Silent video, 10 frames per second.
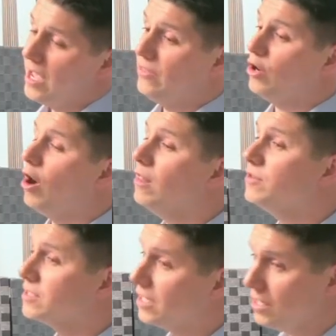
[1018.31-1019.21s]
And then all of
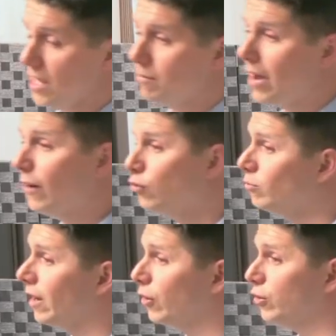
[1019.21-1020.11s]
a sudden in my
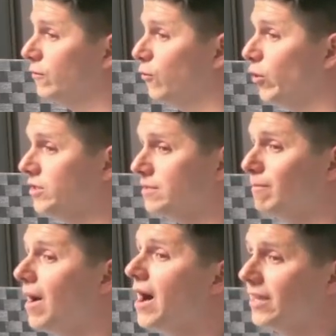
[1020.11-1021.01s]
room, I heard a voice
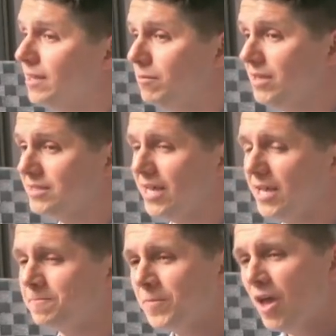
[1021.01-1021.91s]
mocking me
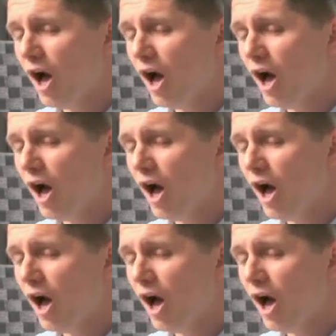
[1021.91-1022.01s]
saying,